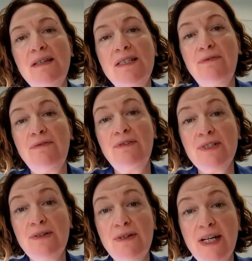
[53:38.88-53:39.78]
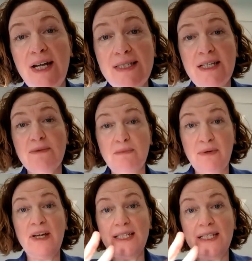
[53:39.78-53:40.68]
different organisation
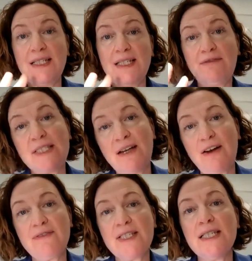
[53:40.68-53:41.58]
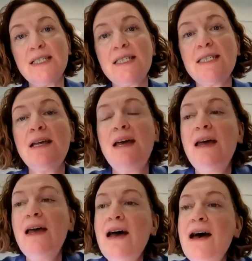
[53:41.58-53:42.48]
providing different services.
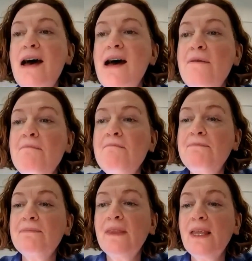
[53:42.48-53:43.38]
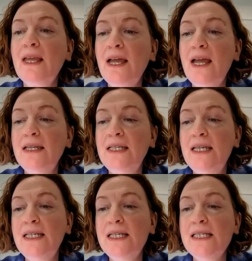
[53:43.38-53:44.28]

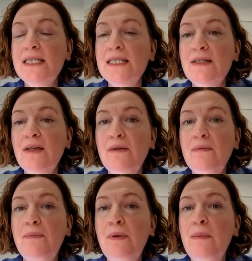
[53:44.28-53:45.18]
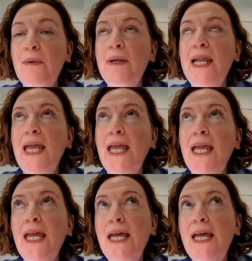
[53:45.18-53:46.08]
It is
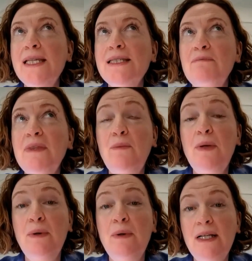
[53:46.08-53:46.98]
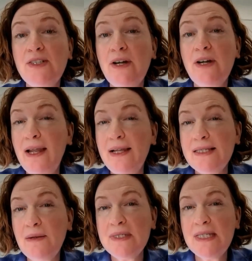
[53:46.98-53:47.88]
probably something we will trial at
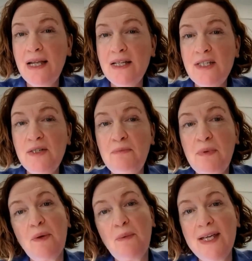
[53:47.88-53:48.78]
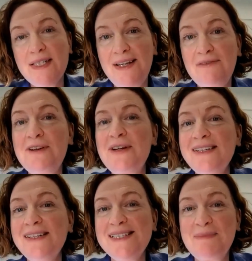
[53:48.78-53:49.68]
some stage, but we're waiting for
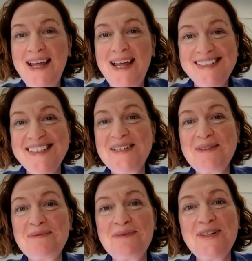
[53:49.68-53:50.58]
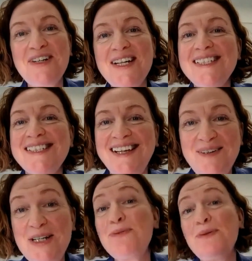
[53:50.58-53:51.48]
somebody else to do it before us,
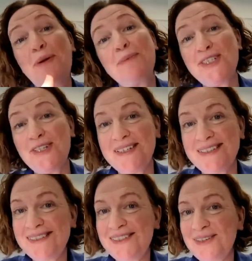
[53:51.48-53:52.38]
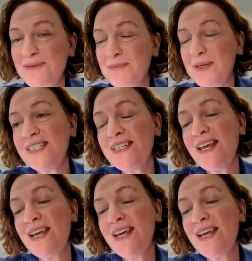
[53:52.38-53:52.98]
which we probably shouldn't do. But